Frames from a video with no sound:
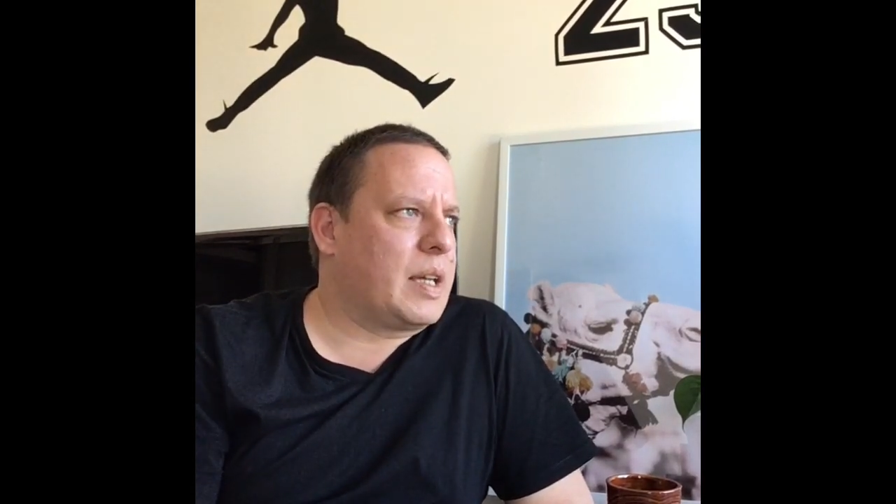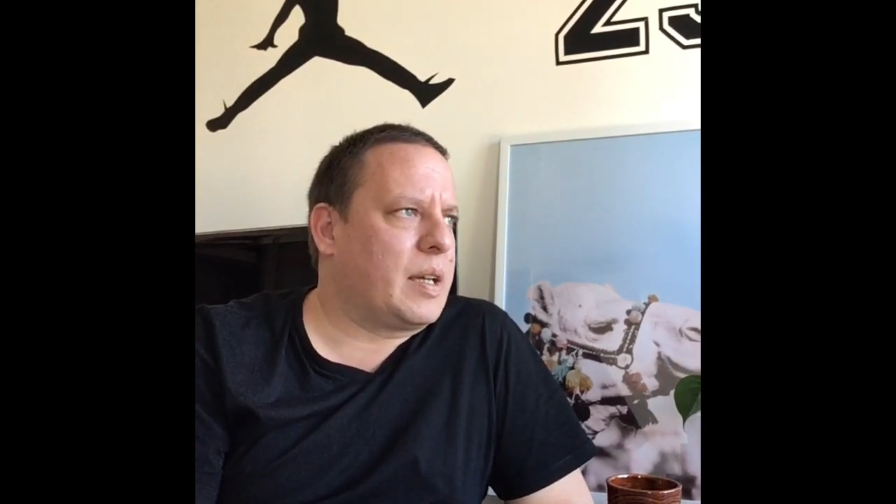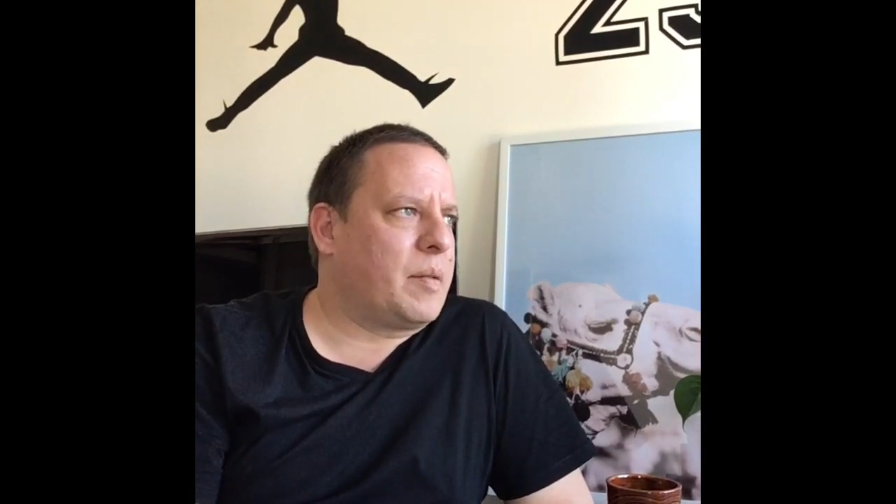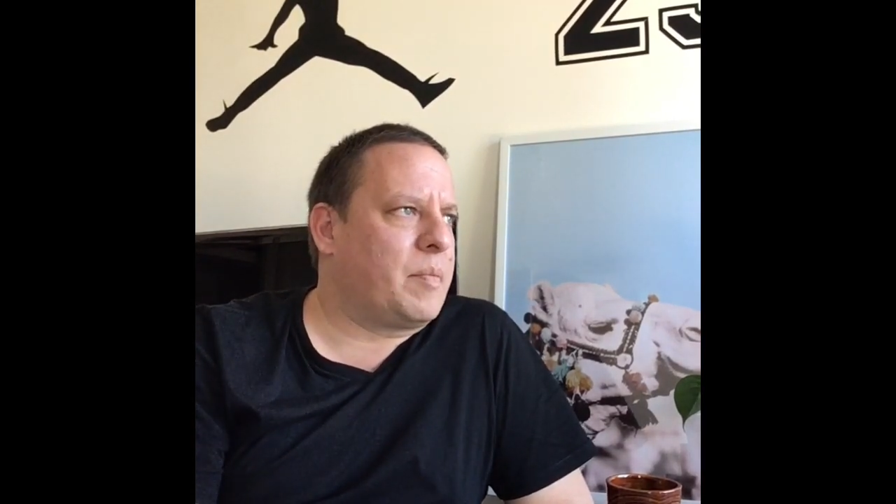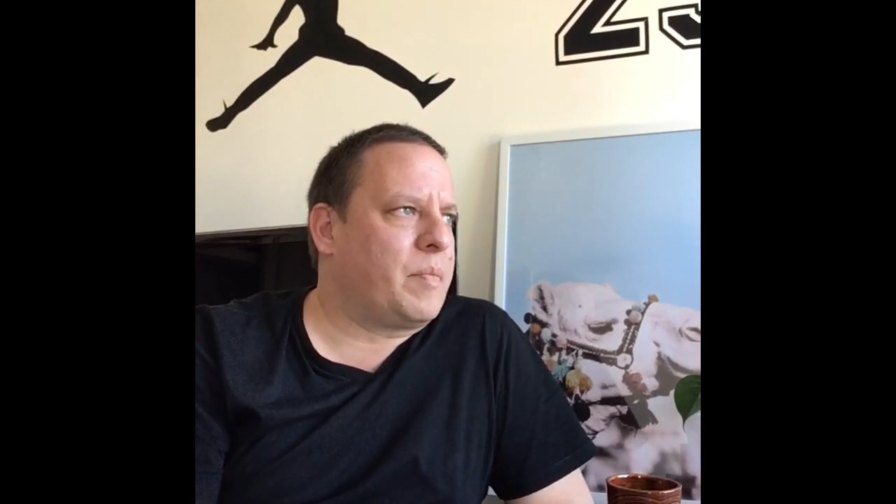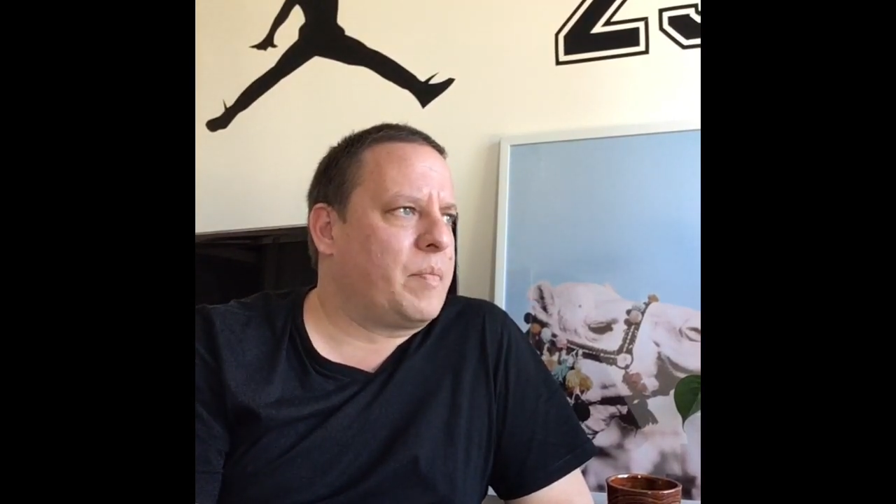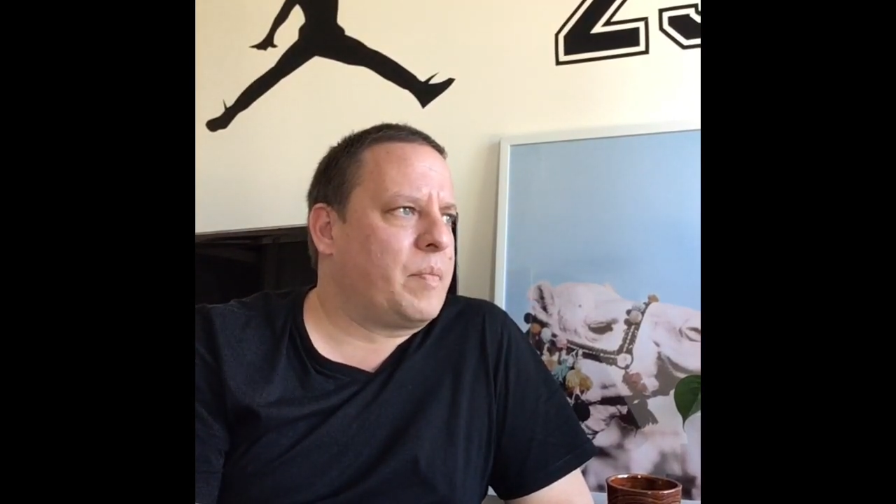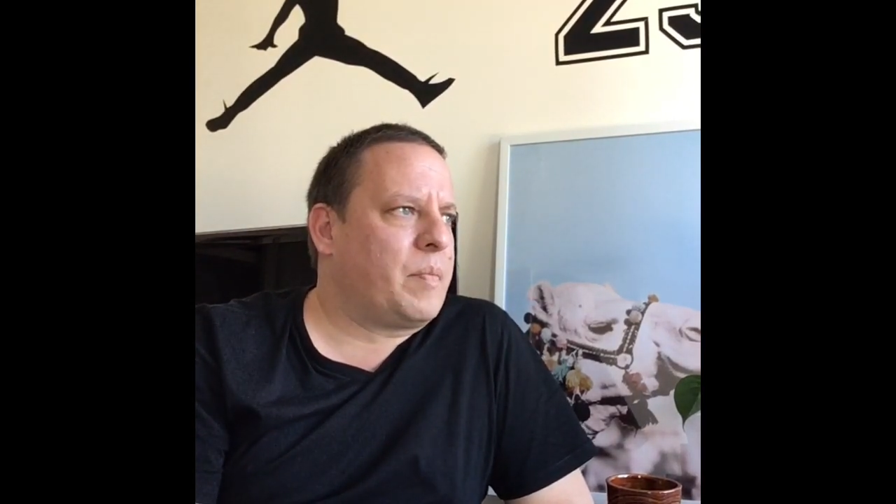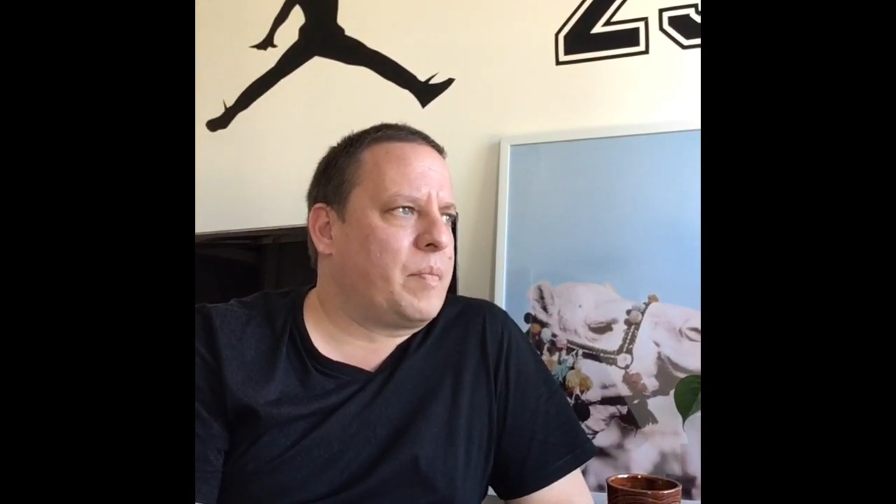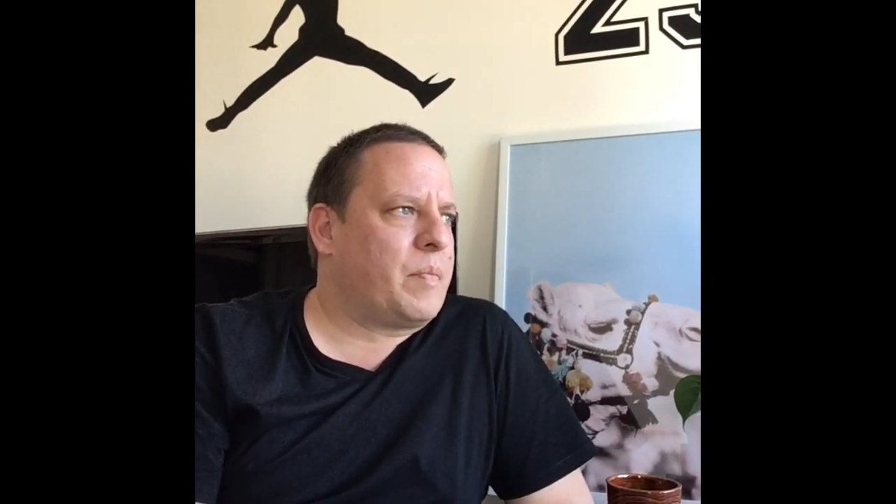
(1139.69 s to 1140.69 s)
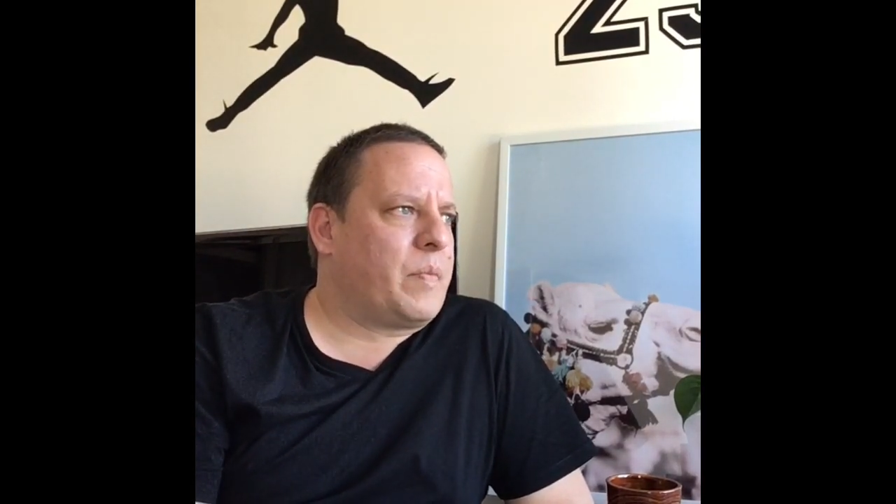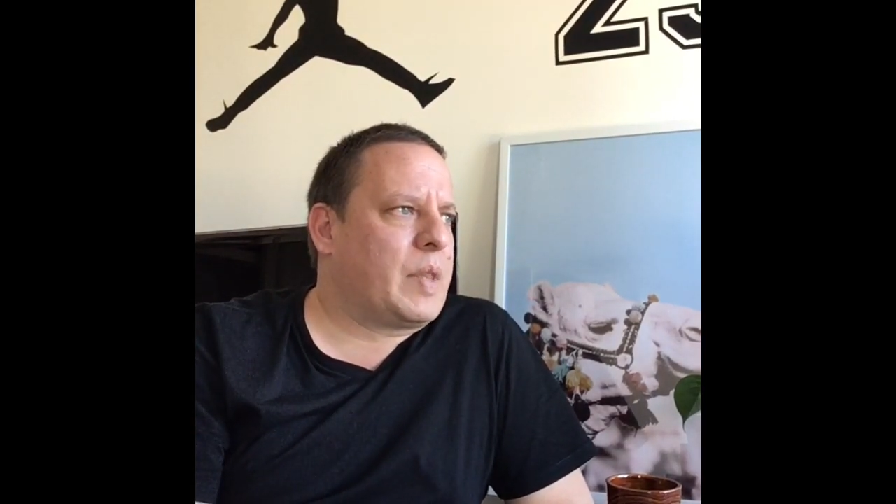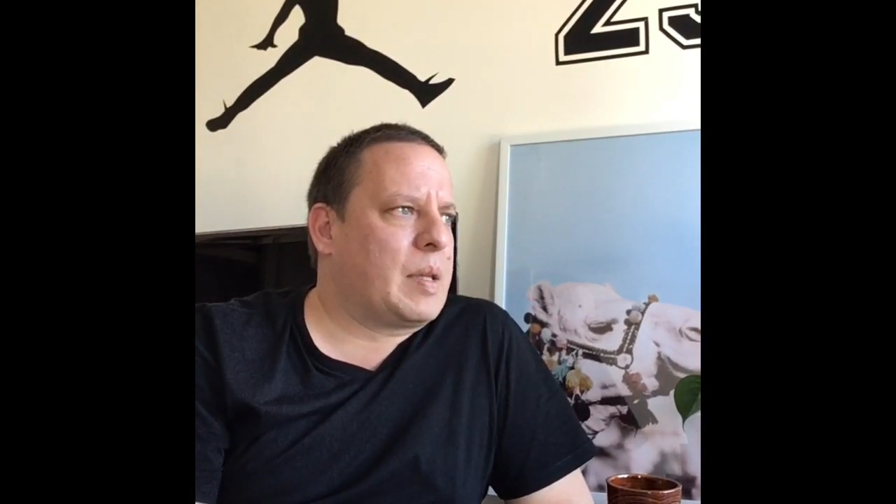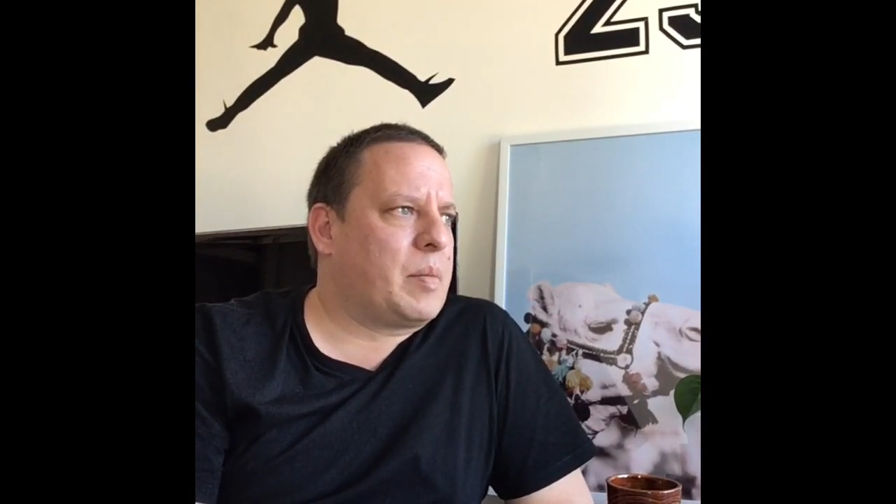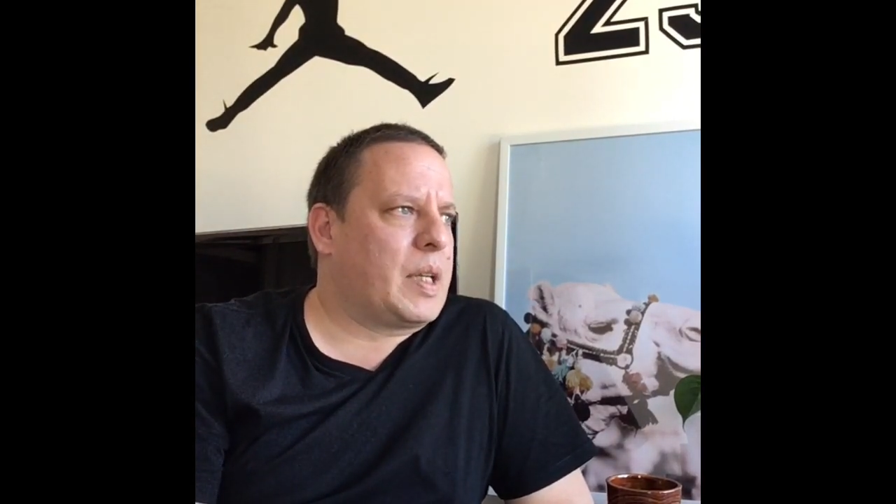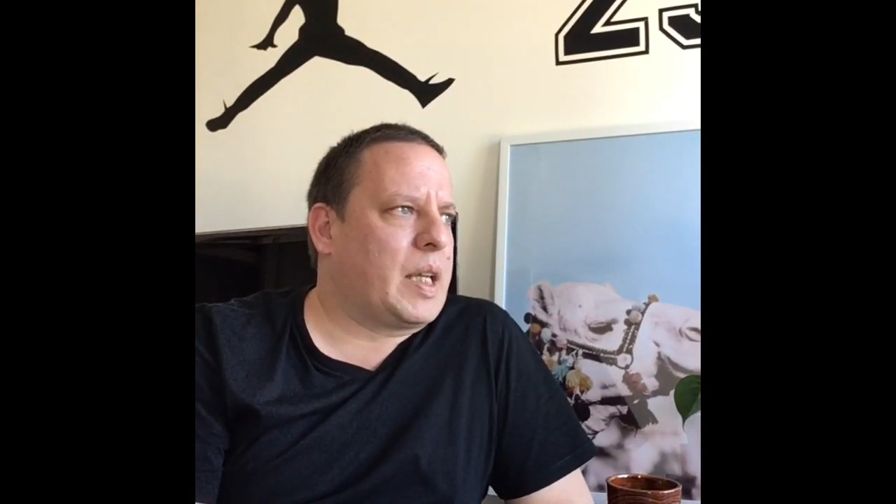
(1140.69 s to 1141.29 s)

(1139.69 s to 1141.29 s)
Um, but